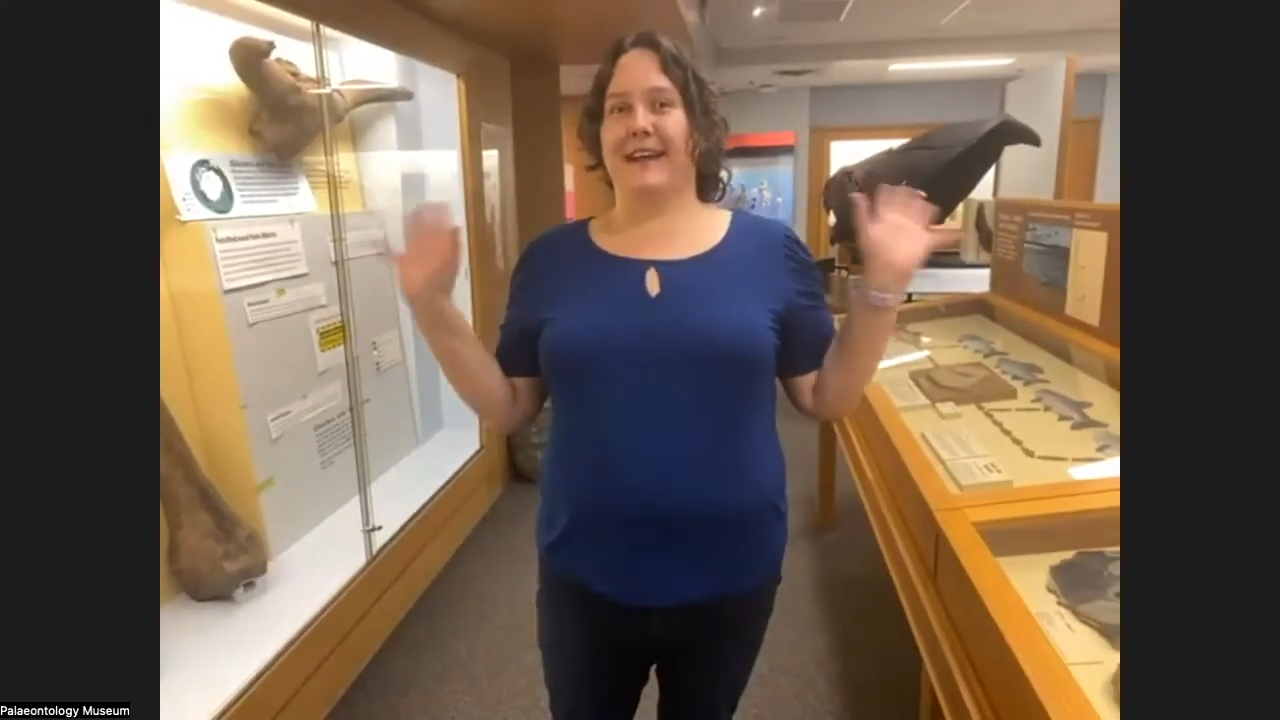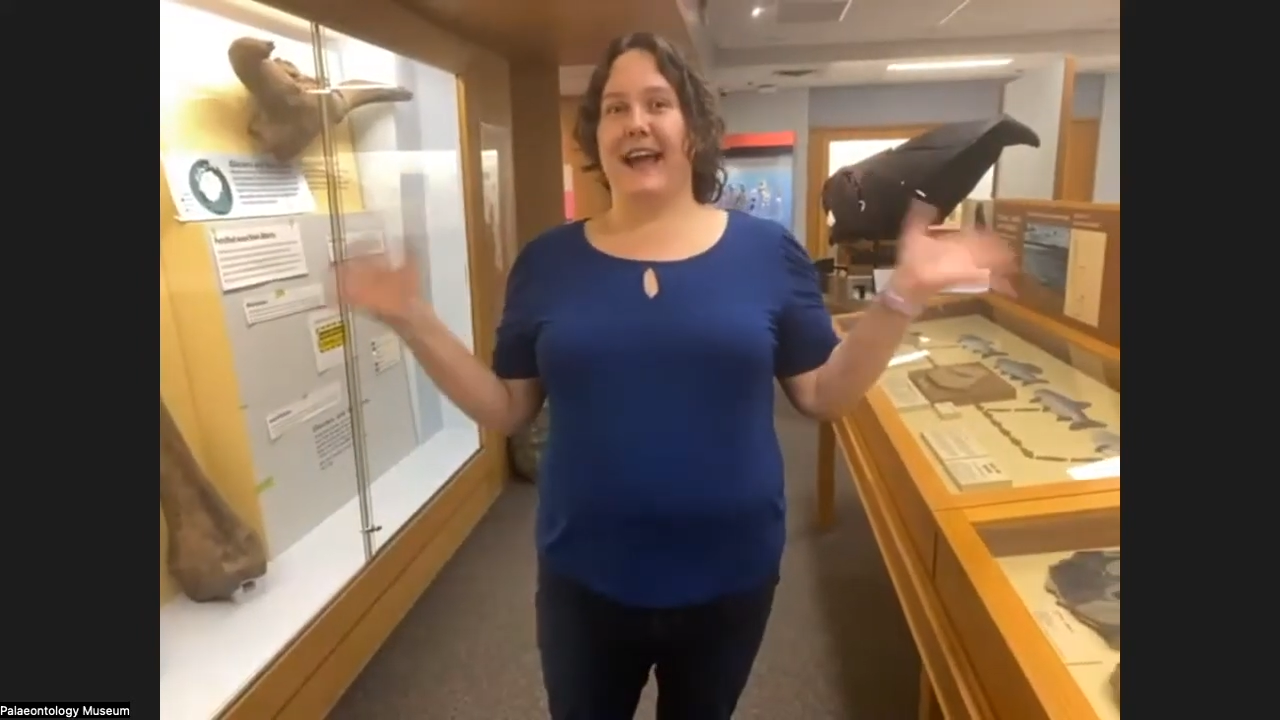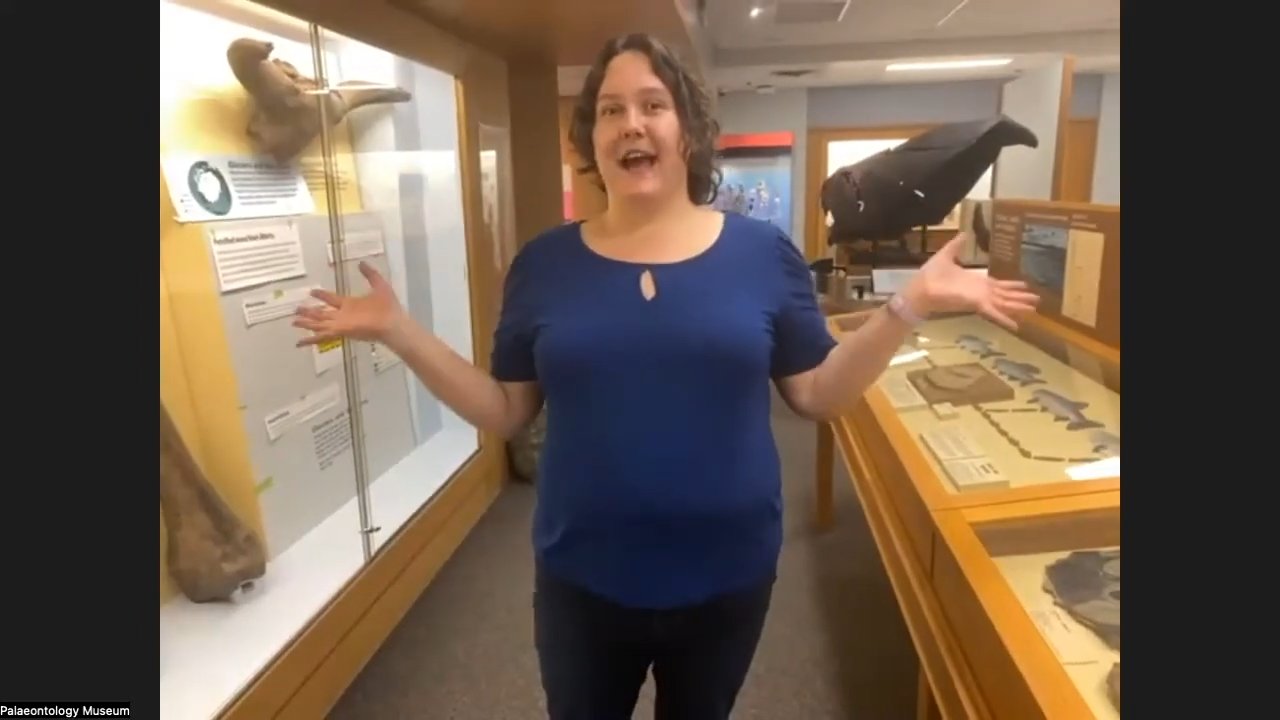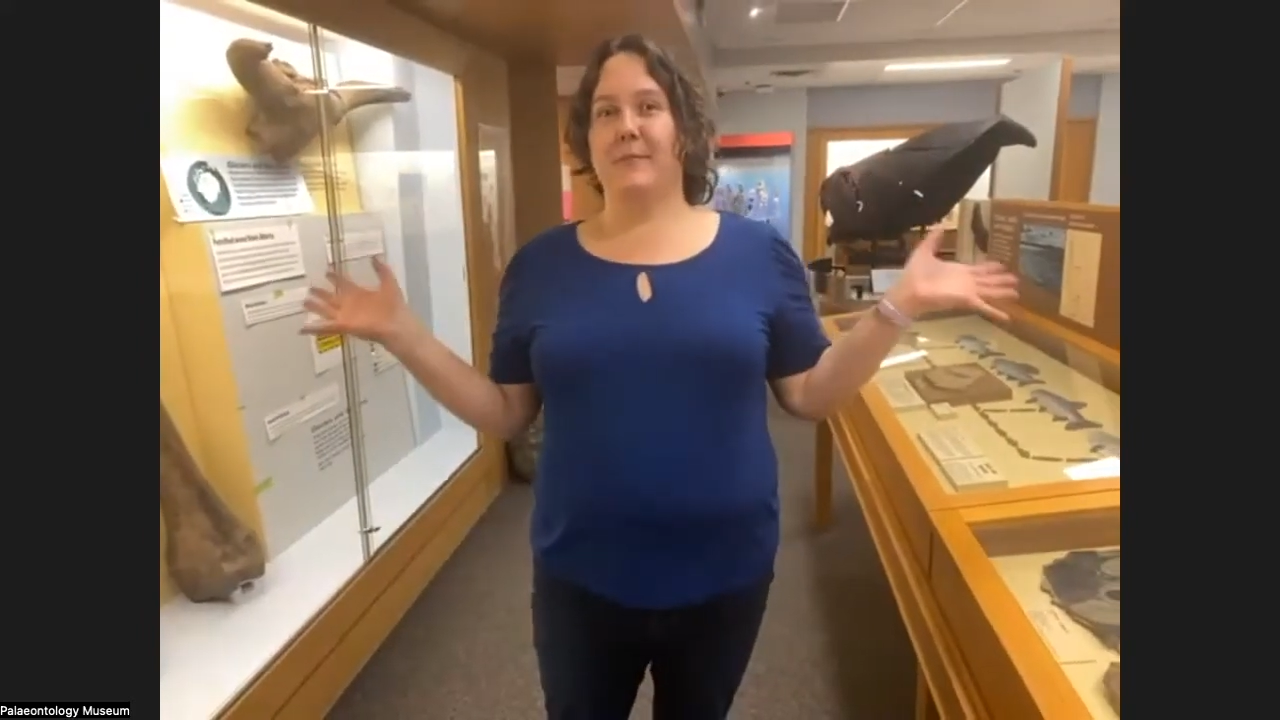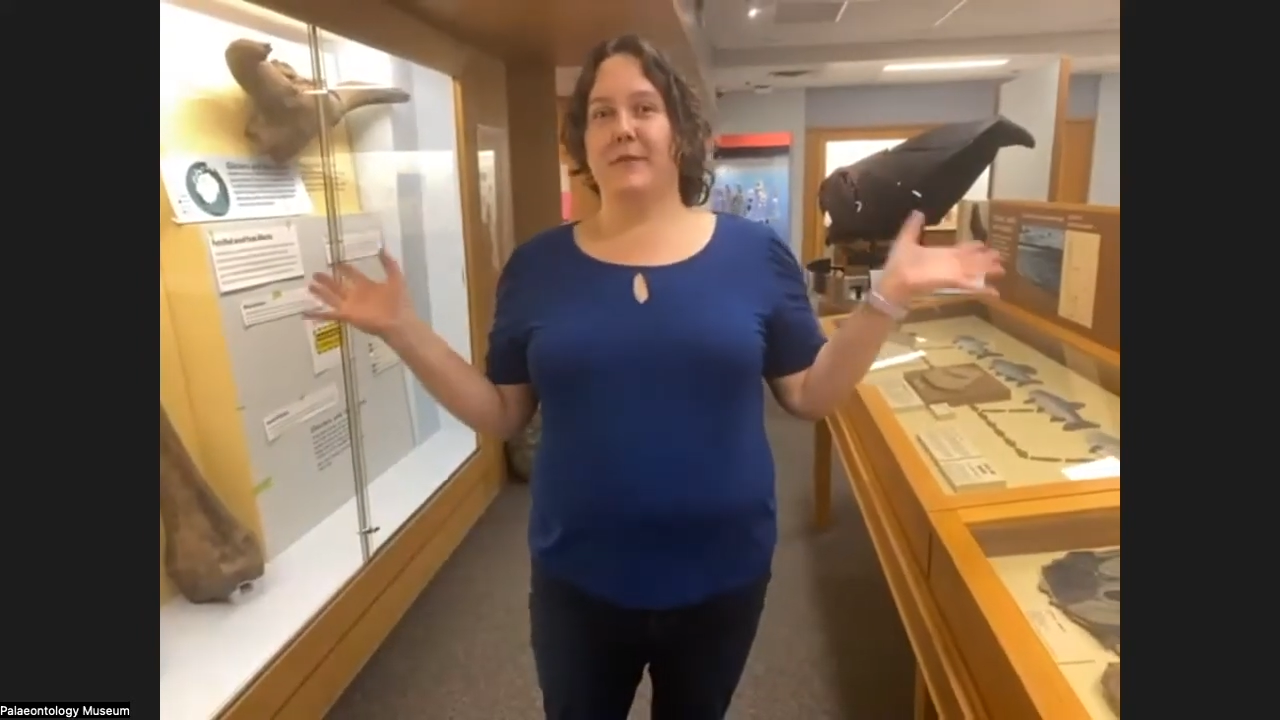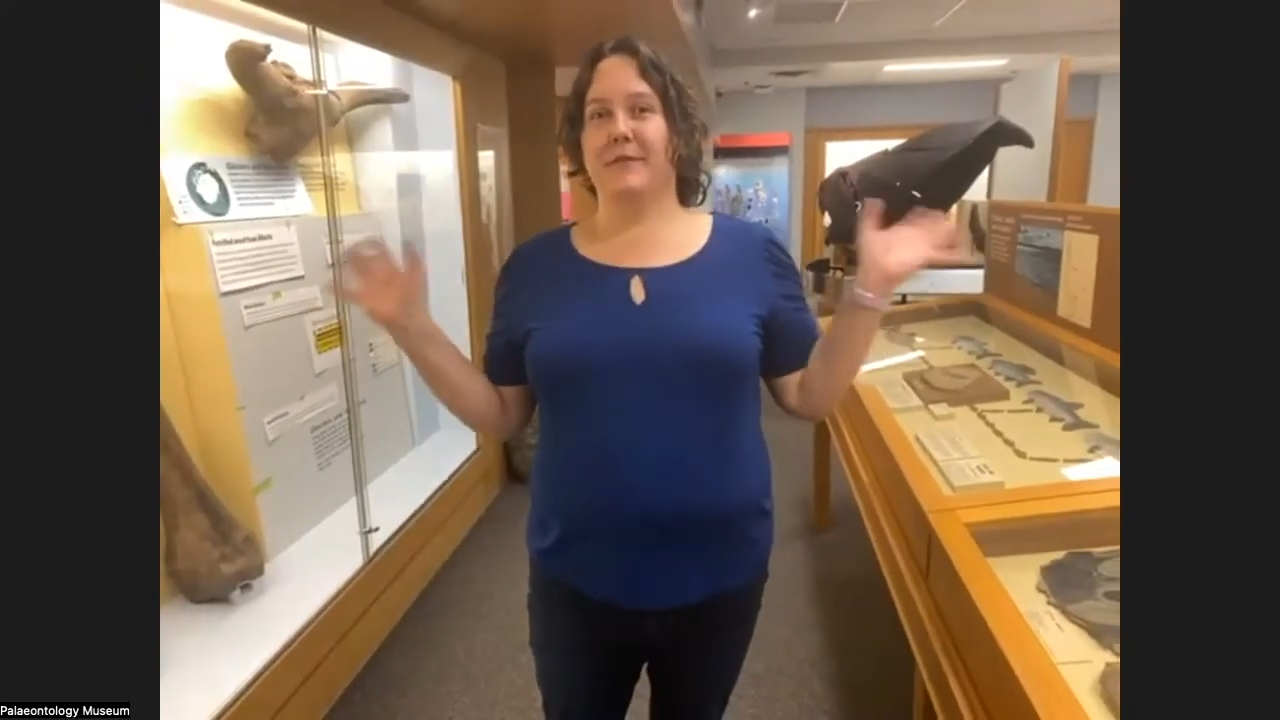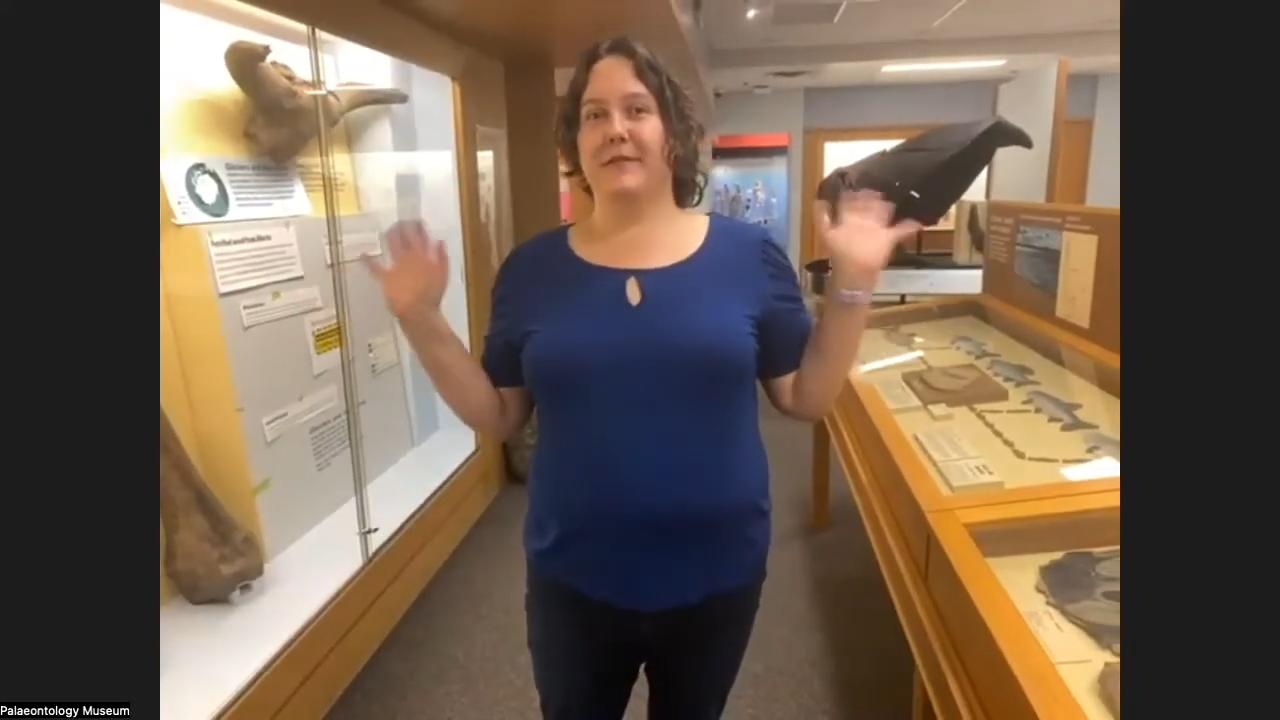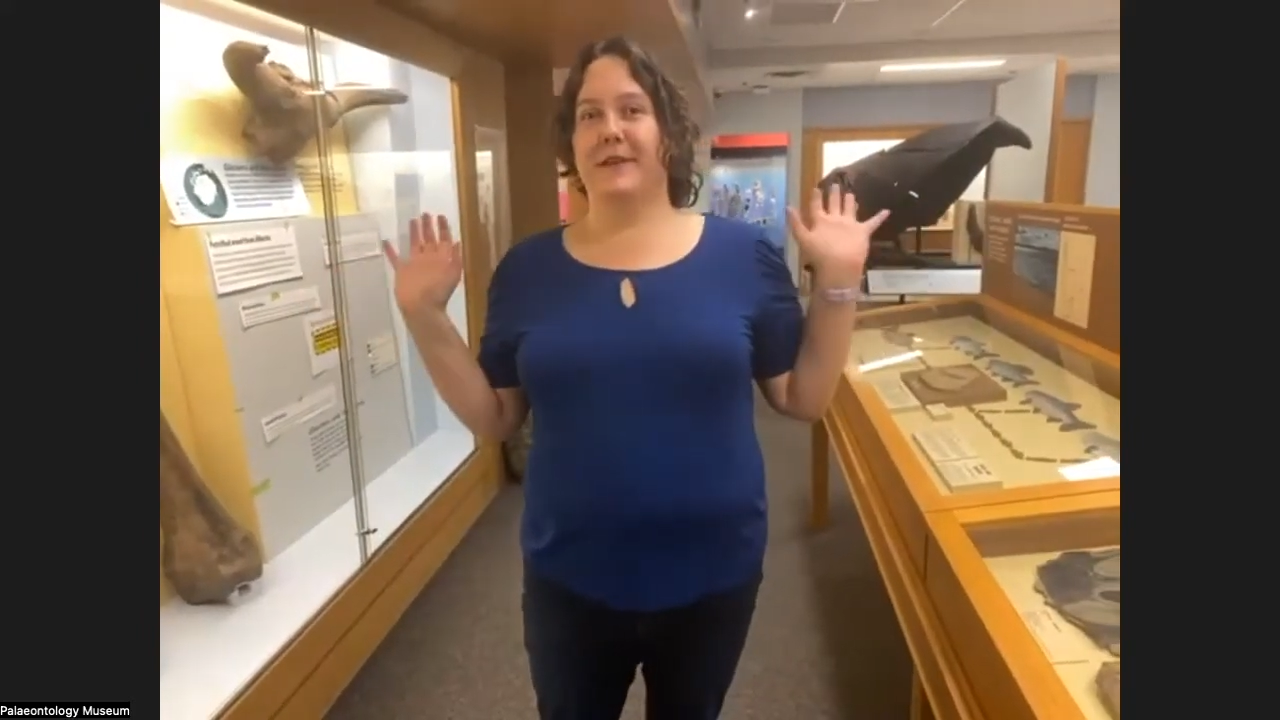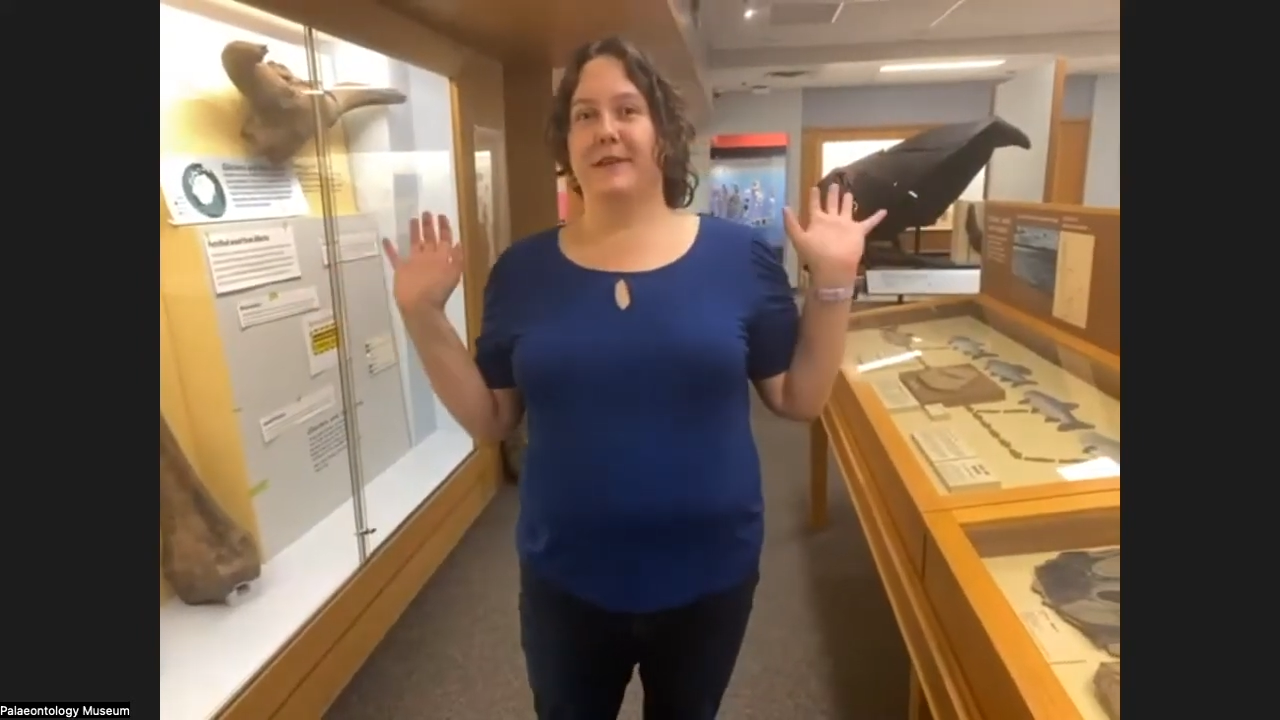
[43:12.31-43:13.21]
camels,